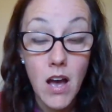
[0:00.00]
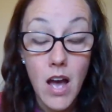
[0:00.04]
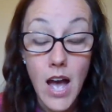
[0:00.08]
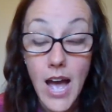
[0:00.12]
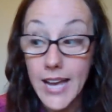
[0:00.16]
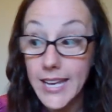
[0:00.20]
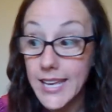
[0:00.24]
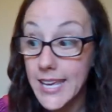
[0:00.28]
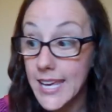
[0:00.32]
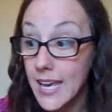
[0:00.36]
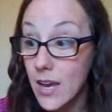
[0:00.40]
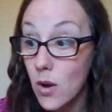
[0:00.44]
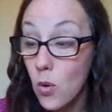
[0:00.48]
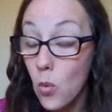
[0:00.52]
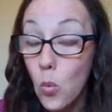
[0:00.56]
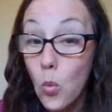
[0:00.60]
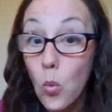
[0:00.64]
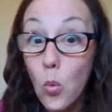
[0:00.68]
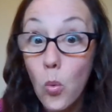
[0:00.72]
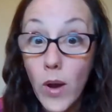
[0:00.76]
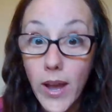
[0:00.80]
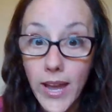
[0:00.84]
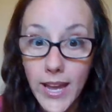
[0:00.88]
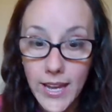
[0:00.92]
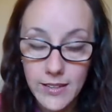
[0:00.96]
I can't
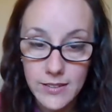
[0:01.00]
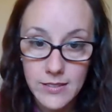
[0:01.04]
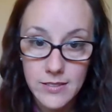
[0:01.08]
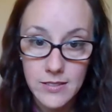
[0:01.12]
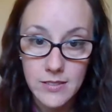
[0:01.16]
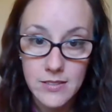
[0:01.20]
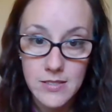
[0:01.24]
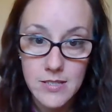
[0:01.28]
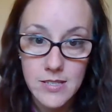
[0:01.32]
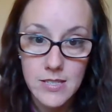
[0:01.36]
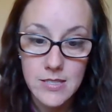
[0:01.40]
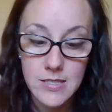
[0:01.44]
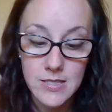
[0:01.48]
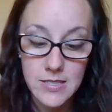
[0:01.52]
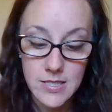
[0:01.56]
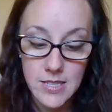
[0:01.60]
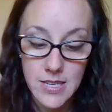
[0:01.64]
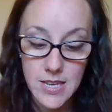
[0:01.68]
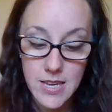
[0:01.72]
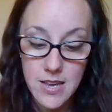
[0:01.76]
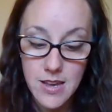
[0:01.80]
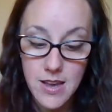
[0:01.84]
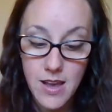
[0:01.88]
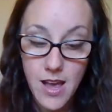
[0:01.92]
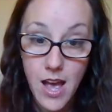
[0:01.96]
wait to
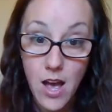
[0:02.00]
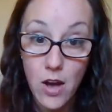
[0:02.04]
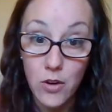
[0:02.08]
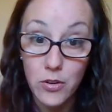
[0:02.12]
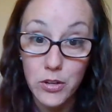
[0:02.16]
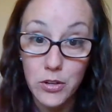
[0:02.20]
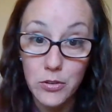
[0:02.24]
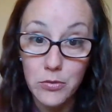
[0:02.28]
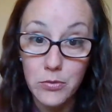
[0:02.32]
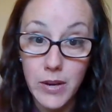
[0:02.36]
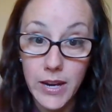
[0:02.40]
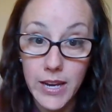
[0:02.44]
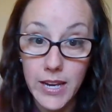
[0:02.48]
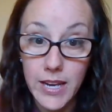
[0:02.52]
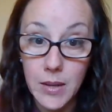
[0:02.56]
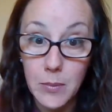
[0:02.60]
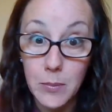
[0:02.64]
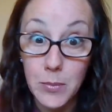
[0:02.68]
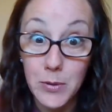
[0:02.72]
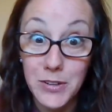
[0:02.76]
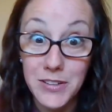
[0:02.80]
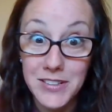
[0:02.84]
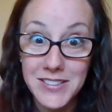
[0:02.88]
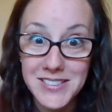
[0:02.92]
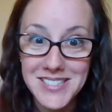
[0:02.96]
see how your writing
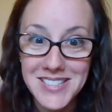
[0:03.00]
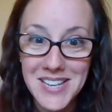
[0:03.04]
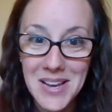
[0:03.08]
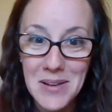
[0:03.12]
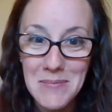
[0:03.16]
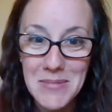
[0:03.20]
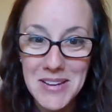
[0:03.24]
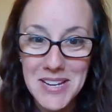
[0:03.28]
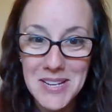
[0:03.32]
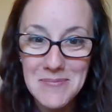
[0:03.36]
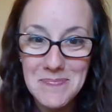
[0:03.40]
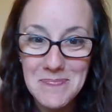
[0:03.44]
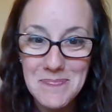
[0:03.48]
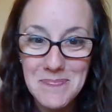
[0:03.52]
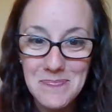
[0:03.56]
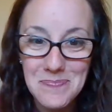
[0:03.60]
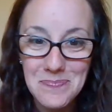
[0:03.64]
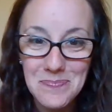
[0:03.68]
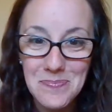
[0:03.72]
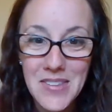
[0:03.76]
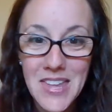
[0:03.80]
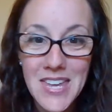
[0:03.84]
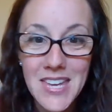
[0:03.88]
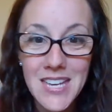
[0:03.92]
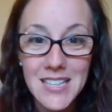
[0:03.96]
book is coming.
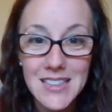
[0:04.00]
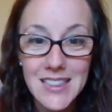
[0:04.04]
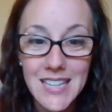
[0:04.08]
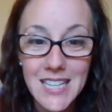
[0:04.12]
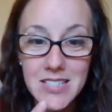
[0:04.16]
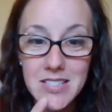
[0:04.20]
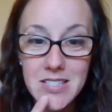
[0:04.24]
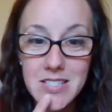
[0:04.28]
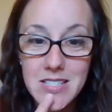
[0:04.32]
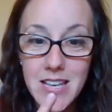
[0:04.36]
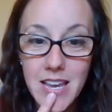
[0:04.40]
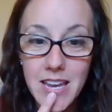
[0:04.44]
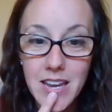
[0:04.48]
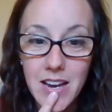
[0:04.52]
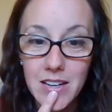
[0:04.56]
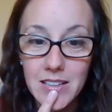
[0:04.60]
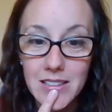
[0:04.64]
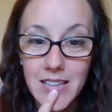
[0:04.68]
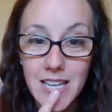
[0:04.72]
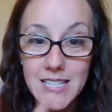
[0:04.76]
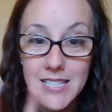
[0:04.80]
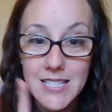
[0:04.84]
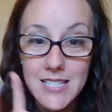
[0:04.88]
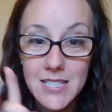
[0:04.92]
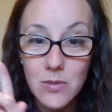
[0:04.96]
Let's say our
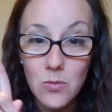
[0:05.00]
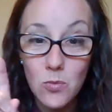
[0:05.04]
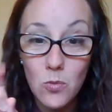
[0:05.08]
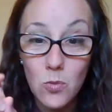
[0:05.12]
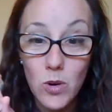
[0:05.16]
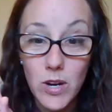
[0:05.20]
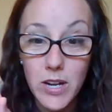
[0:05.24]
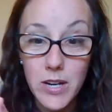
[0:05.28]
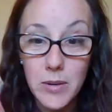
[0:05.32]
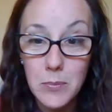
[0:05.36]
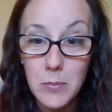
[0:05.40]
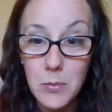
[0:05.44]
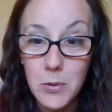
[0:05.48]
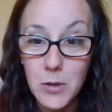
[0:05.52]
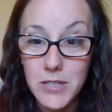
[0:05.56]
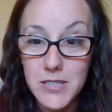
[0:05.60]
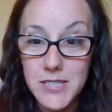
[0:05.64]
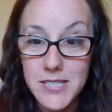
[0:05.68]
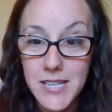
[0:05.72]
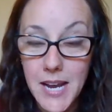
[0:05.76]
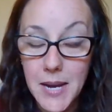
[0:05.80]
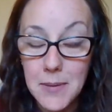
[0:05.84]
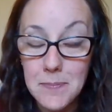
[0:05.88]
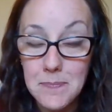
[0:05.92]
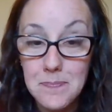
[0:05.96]
lesson one more
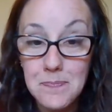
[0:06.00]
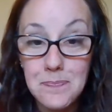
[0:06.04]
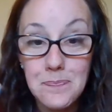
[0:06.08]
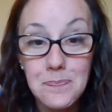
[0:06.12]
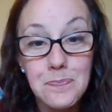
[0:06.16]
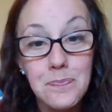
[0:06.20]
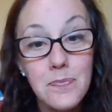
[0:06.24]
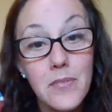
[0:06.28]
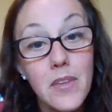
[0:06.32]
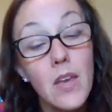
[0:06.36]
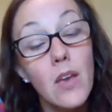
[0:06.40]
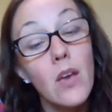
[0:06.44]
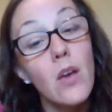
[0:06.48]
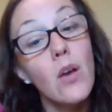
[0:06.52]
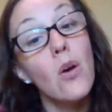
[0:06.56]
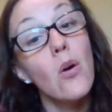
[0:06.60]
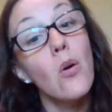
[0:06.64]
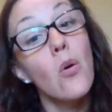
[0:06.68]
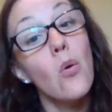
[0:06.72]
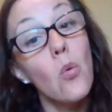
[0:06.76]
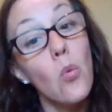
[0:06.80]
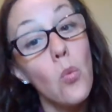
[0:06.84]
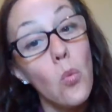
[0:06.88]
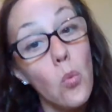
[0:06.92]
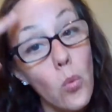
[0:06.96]
time.
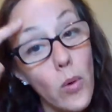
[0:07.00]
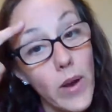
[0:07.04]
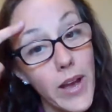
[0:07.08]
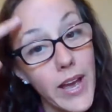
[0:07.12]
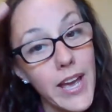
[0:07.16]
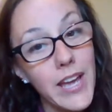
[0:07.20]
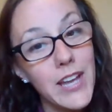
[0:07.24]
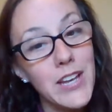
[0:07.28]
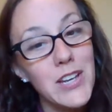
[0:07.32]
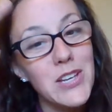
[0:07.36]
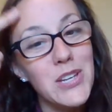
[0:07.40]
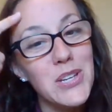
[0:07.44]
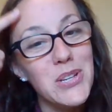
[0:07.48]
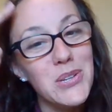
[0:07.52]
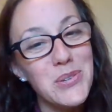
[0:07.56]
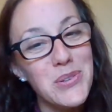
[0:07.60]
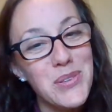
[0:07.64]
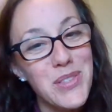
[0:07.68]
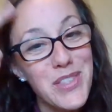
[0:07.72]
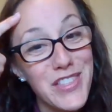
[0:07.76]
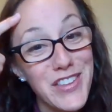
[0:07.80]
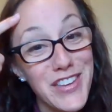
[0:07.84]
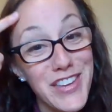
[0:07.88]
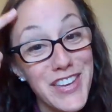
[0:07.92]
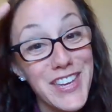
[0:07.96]
When you
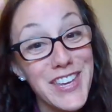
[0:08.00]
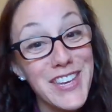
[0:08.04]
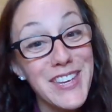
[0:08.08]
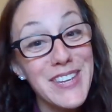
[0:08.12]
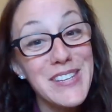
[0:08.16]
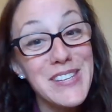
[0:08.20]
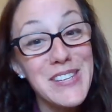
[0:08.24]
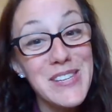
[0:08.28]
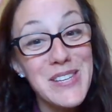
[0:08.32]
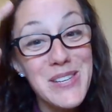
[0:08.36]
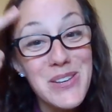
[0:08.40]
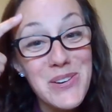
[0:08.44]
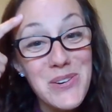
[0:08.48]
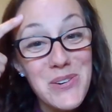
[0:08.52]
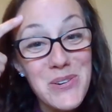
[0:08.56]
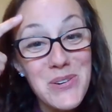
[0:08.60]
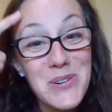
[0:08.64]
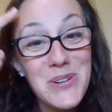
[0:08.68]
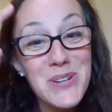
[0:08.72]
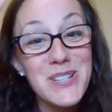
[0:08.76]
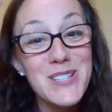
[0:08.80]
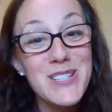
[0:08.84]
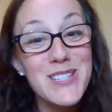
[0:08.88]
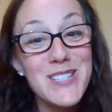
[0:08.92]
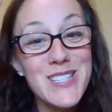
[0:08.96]
think
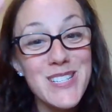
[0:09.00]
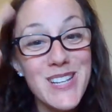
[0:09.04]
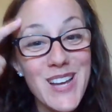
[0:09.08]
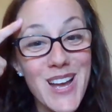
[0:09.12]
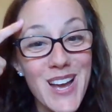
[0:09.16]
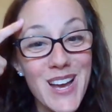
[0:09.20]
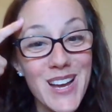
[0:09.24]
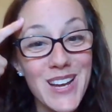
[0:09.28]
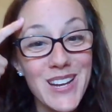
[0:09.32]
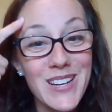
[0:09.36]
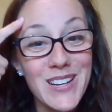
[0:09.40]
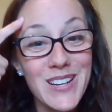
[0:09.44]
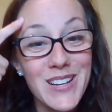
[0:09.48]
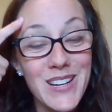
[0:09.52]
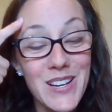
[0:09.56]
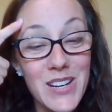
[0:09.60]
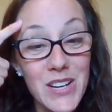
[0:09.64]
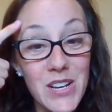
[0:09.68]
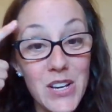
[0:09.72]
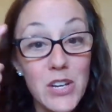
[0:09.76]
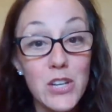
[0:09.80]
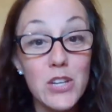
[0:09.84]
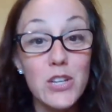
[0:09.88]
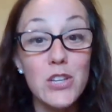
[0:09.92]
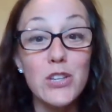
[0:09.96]
you're done,
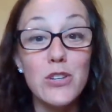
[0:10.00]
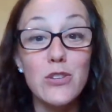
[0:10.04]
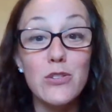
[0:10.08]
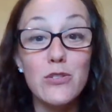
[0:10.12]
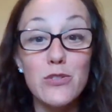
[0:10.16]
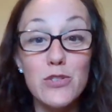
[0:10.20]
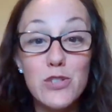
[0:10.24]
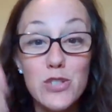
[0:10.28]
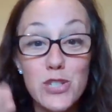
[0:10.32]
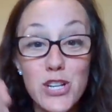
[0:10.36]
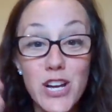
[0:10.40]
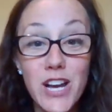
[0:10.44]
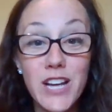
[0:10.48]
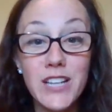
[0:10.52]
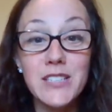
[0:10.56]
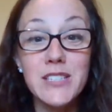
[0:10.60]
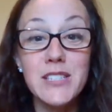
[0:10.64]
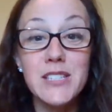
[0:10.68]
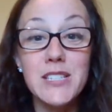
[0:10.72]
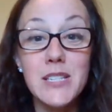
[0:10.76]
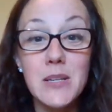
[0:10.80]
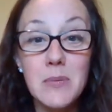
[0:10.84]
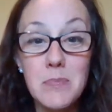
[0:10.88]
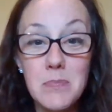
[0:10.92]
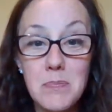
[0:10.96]
you've
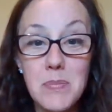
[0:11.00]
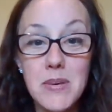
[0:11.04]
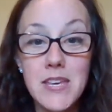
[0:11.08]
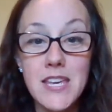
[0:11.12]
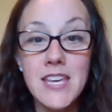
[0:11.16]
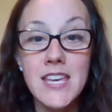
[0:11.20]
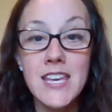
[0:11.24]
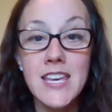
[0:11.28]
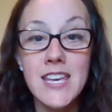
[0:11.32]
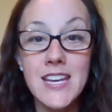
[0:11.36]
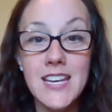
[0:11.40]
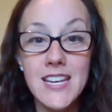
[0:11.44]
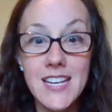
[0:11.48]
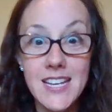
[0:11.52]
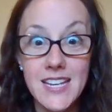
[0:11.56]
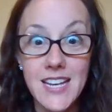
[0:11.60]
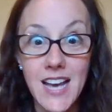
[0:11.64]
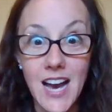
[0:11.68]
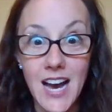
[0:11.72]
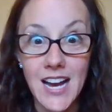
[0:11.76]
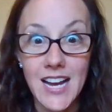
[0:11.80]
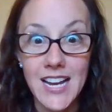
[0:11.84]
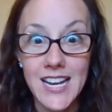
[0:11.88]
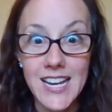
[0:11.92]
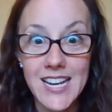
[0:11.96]
just begun.
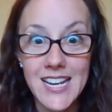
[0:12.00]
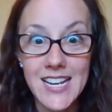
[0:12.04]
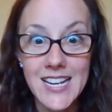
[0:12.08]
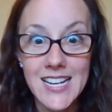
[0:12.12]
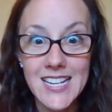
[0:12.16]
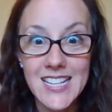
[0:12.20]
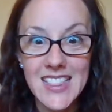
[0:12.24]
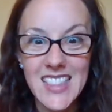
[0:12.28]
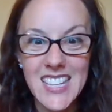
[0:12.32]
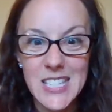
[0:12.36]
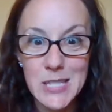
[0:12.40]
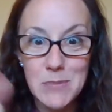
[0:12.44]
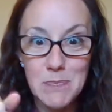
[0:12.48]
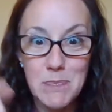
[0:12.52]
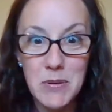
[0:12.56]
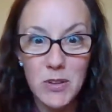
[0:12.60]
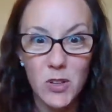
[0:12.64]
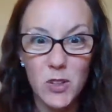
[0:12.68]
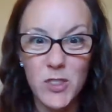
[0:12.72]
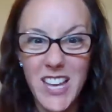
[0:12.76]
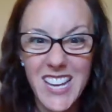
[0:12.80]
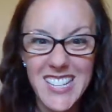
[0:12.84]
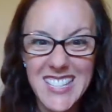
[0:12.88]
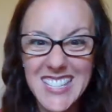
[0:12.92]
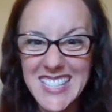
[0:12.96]
Let's build
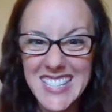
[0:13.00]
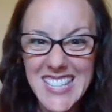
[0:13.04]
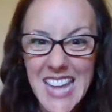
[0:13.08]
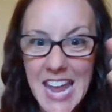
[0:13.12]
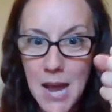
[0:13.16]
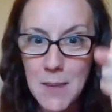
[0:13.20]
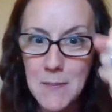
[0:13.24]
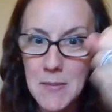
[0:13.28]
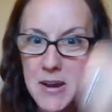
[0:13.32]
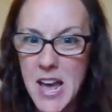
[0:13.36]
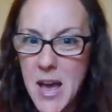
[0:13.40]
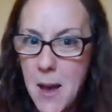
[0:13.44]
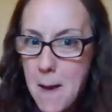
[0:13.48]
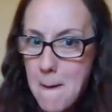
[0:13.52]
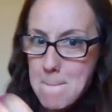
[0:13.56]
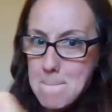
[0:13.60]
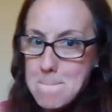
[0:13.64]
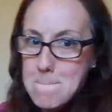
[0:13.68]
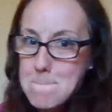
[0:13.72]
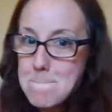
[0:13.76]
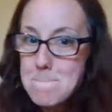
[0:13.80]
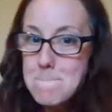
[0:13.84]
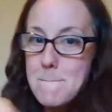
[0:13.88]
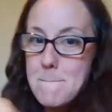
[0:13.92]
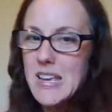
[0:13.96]
that stamina.
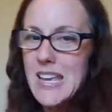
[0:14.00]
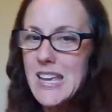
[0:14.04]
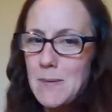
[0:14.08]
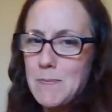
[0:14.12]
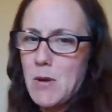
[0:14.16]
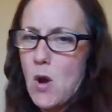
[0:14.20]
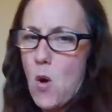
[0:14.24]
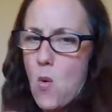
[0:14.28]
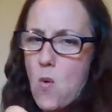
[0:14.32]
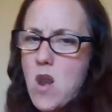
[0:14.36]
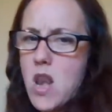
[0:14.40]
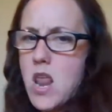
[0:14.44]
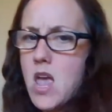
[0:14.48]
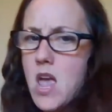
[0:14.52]
Keep going.